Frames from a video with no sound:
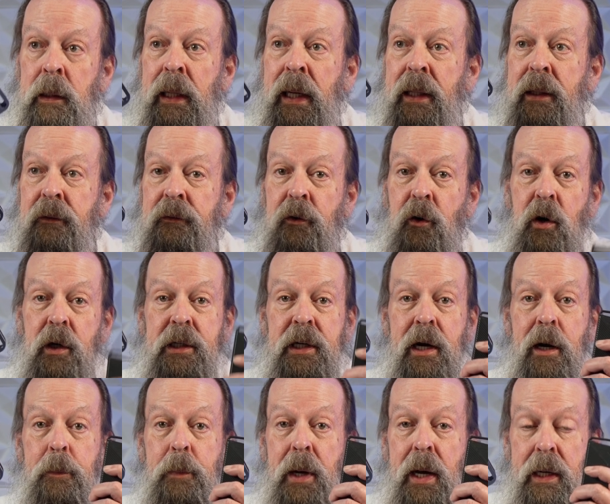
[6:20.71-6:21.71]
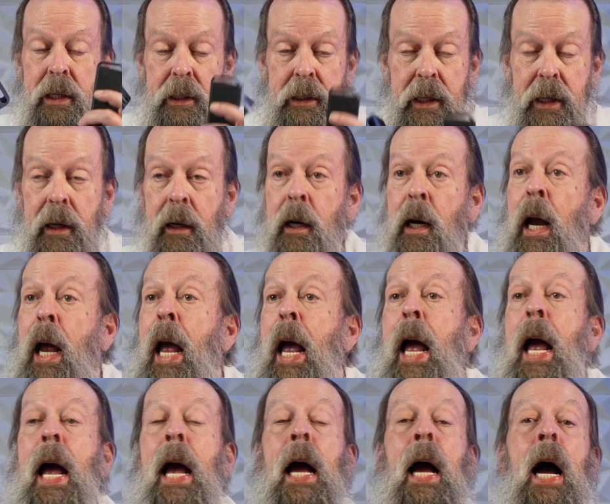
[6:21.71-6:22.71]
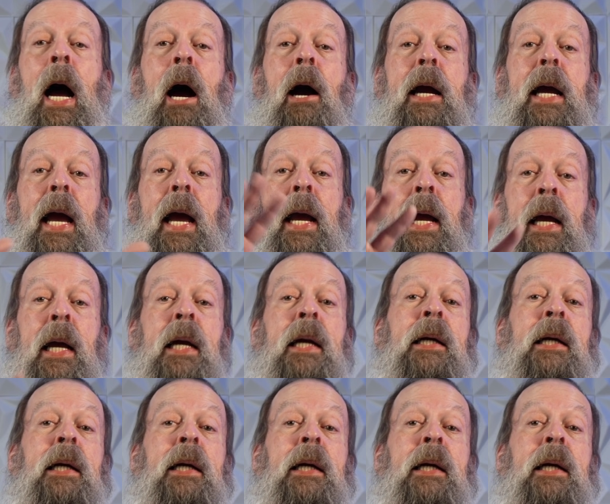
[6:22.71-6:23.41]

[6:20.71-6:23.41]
and the four terabyte in here. Okay,